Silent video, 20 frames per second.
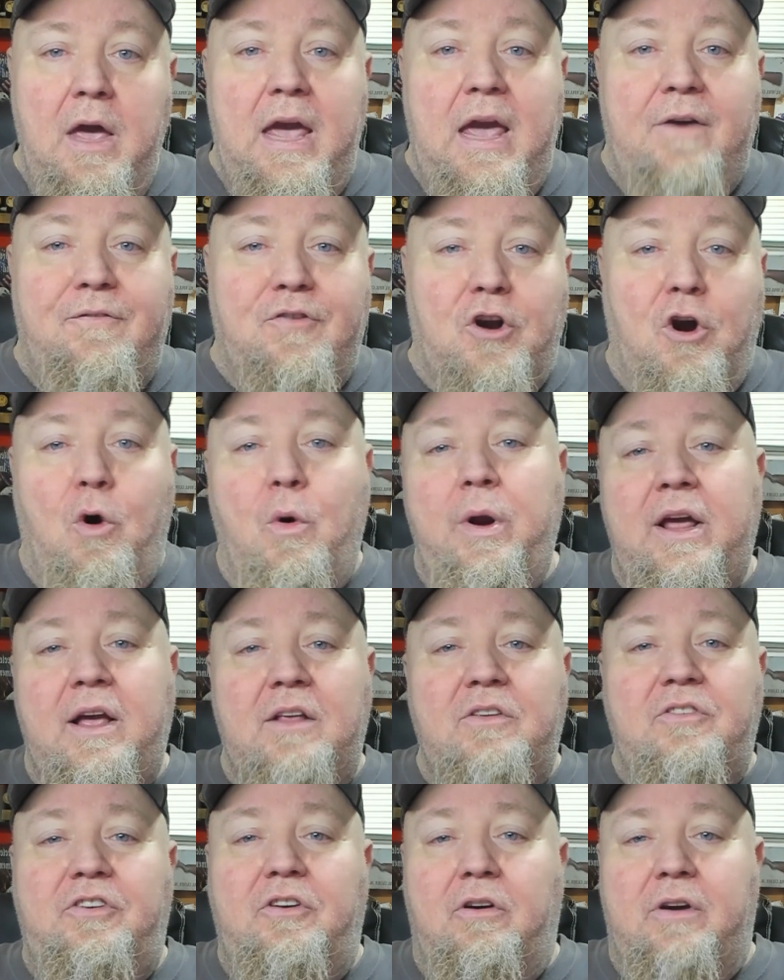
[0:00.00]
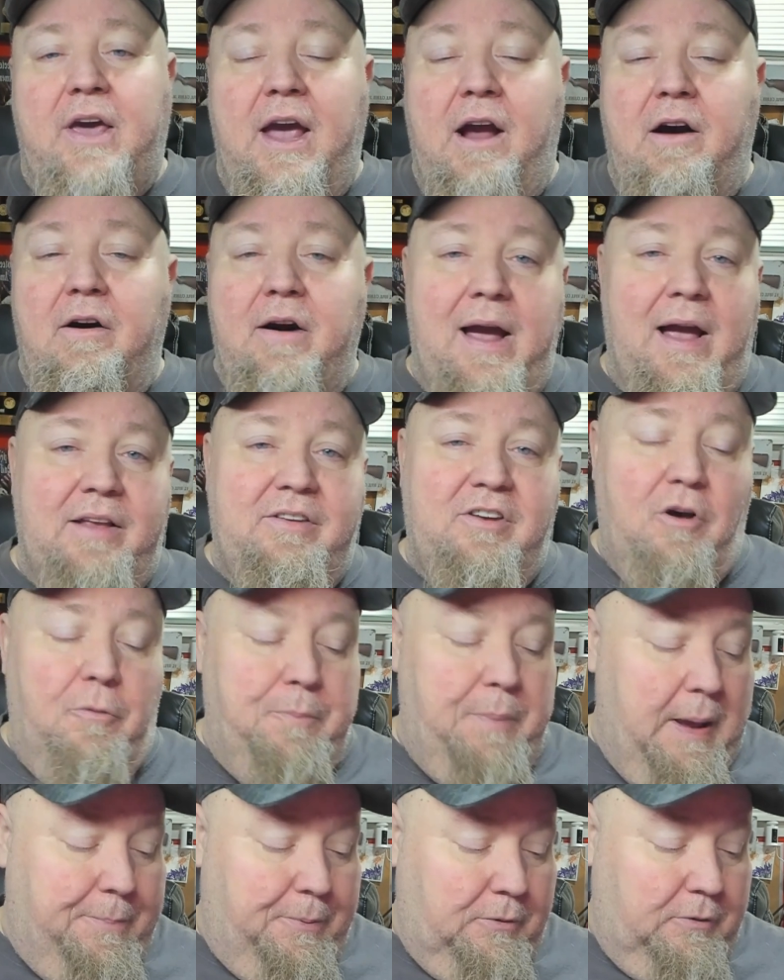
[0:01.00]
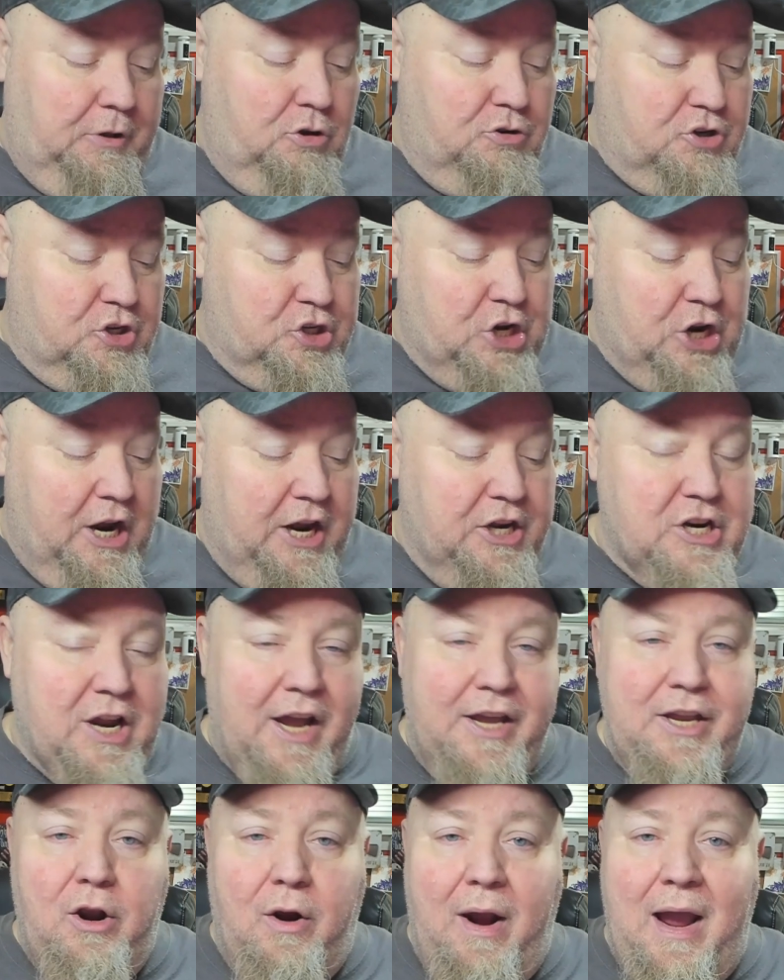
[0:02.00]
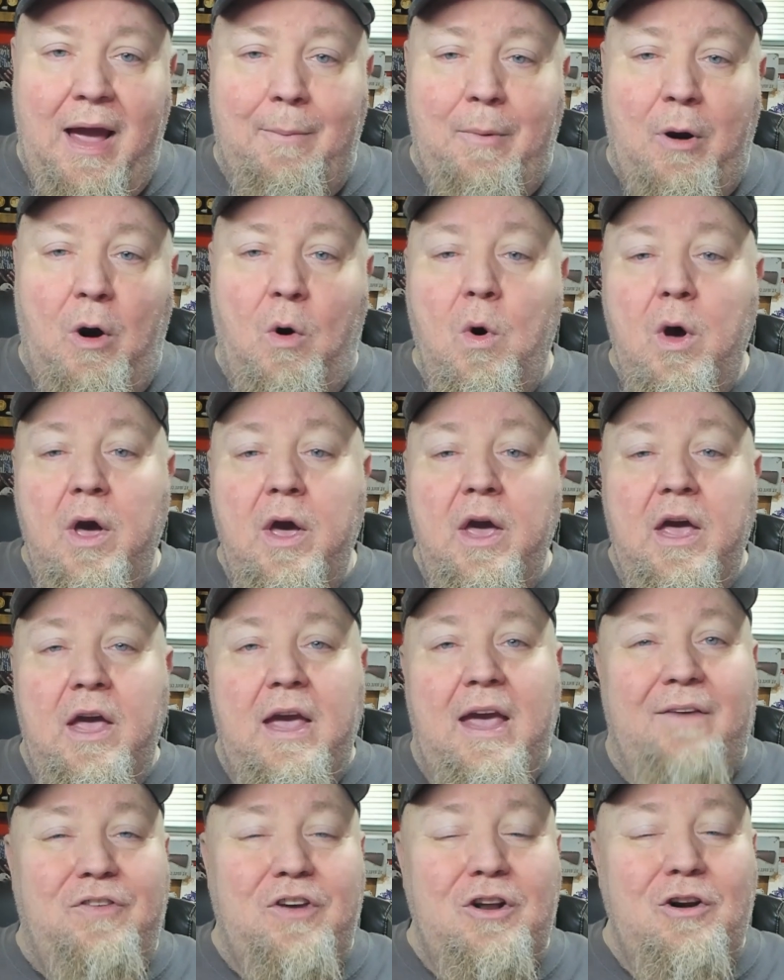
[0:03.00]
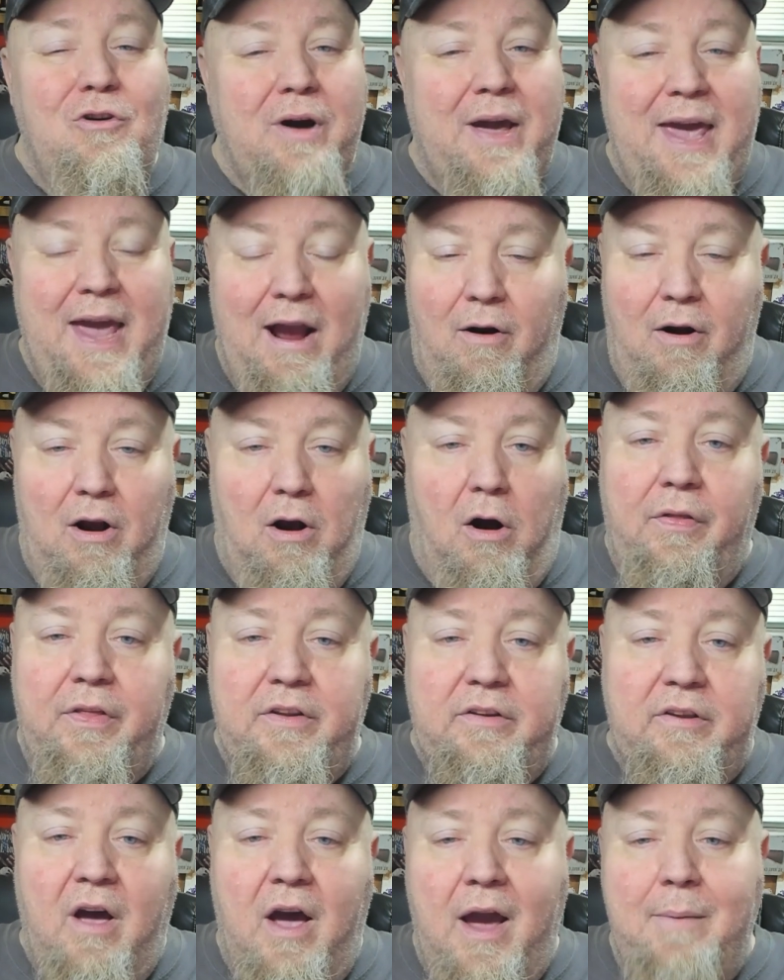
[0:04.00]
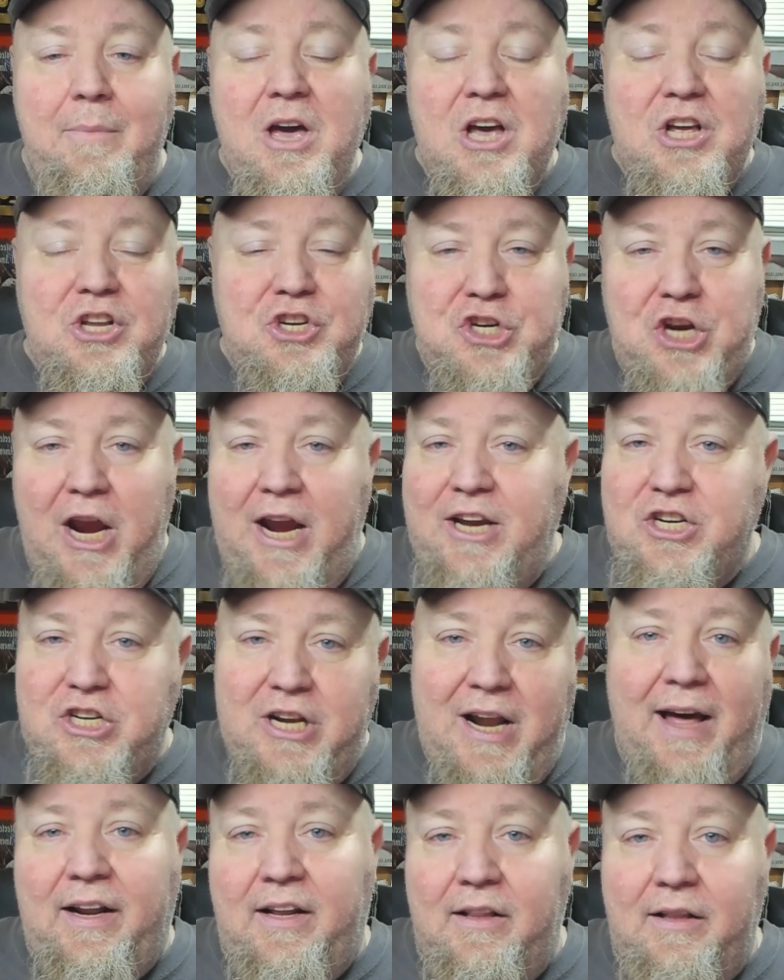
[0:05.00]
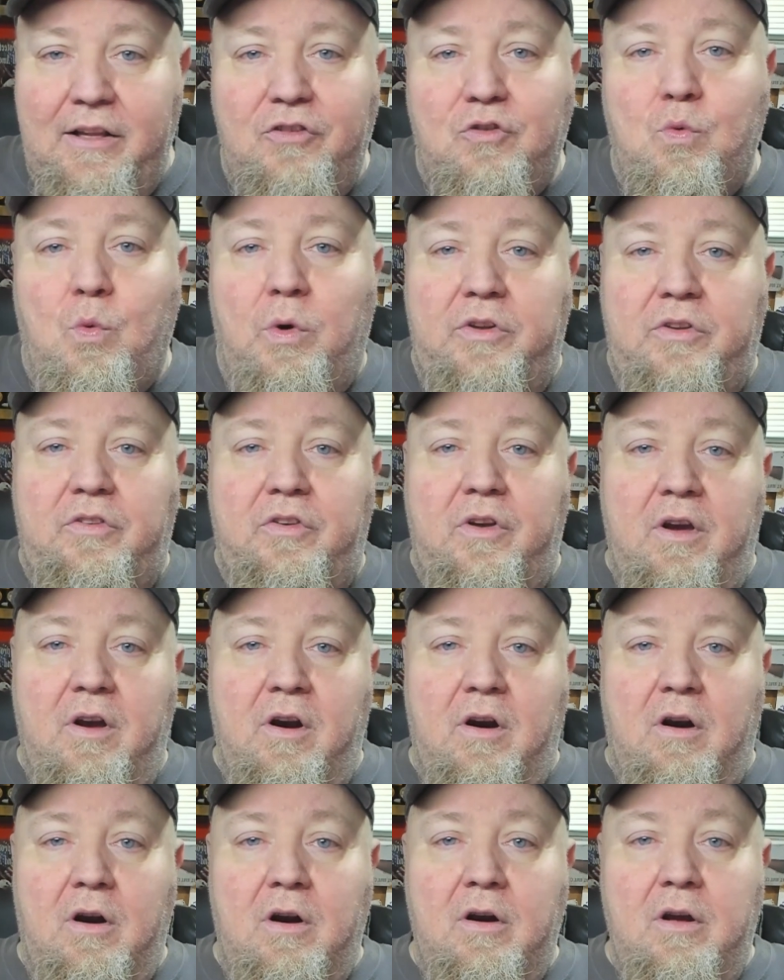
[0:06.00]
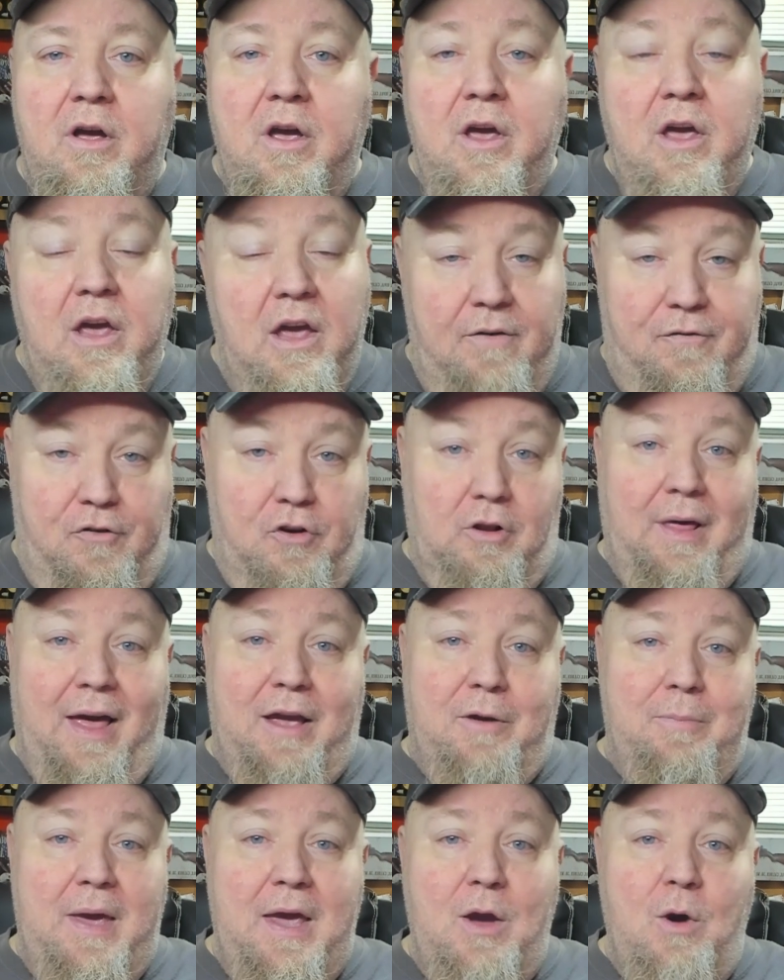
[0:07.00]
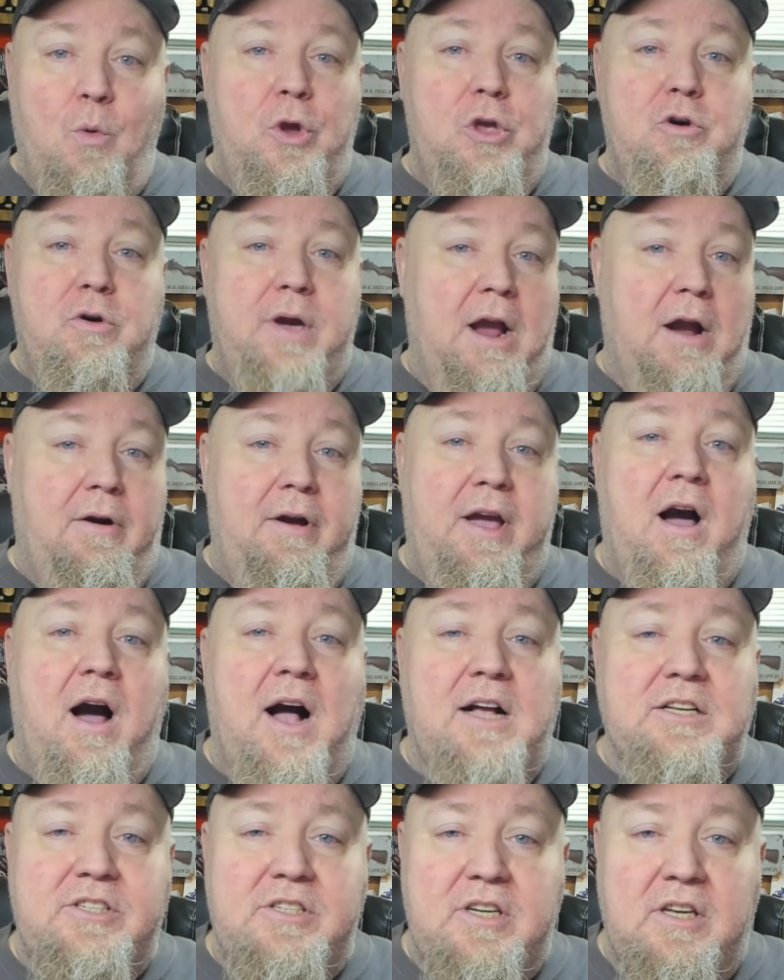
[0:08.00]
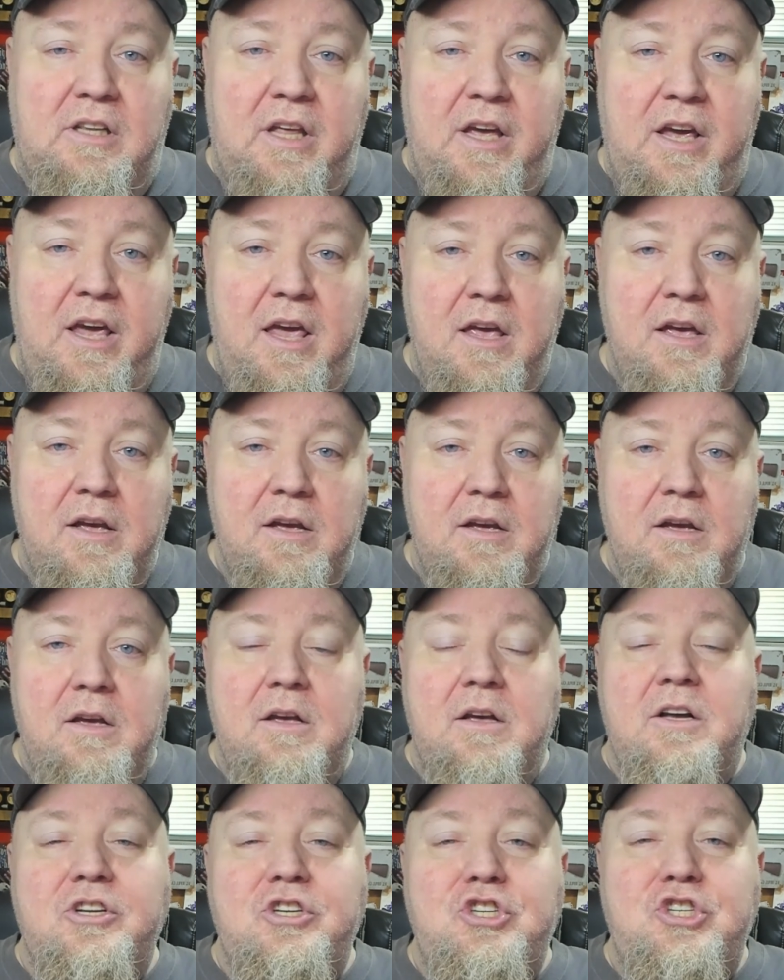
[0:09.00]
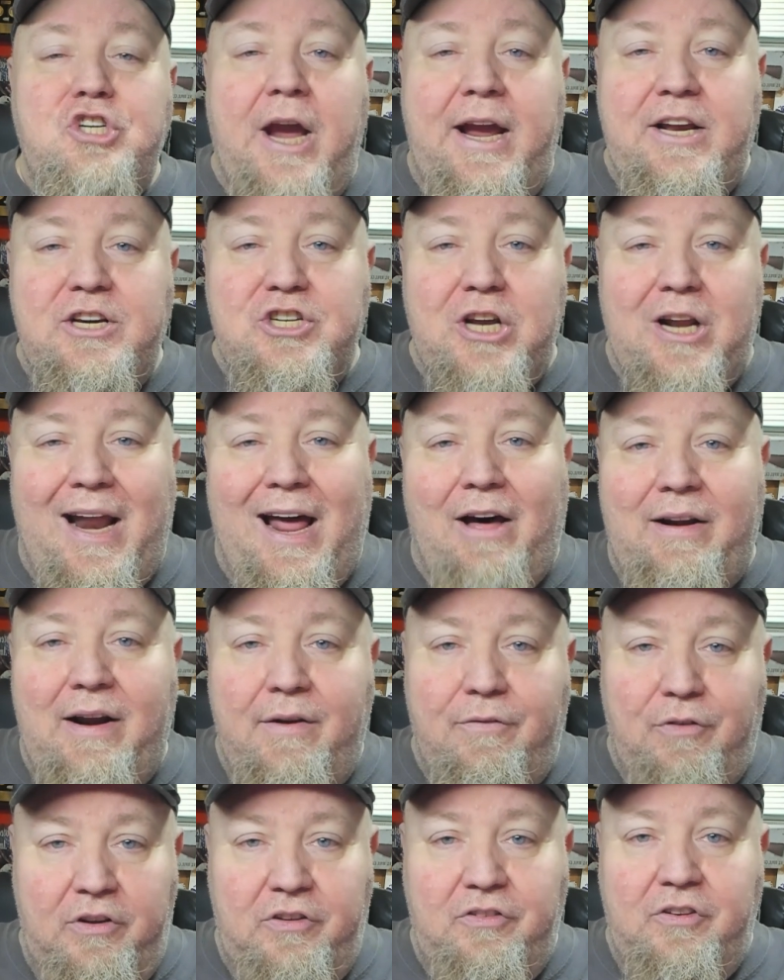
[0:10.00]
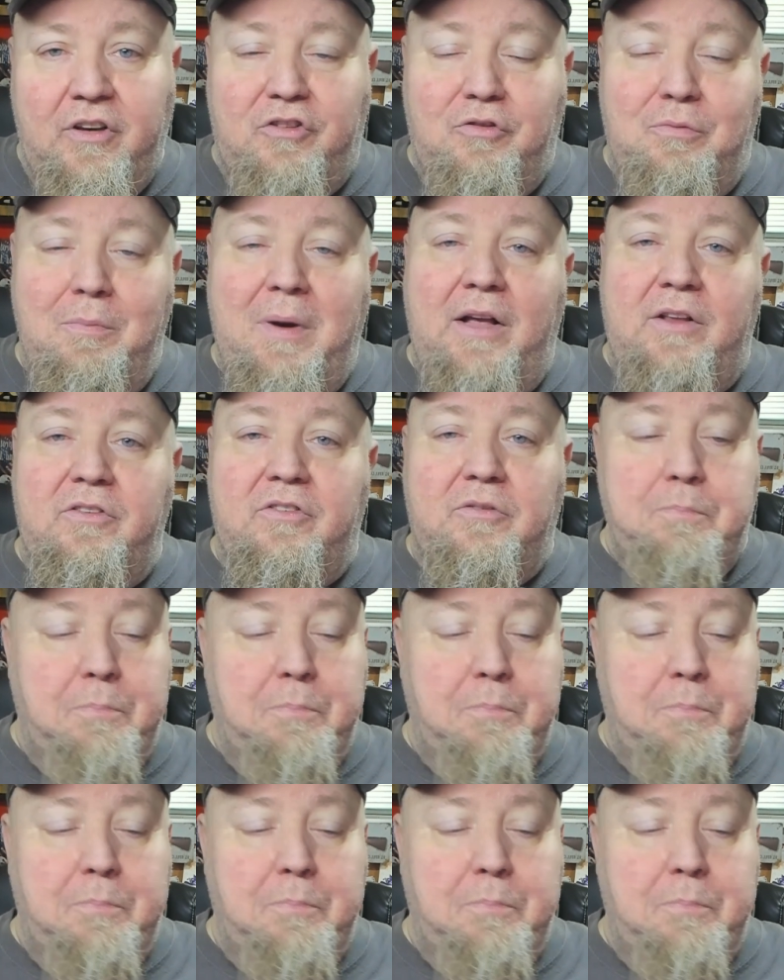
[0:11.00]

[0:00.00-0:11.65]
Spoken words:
If you're going to conceal carry, I tell people that you should change out your ammo. If you don't carry all the time, change it out at least once a year. If you're like me, where you carry constantly, change it out every 6 months.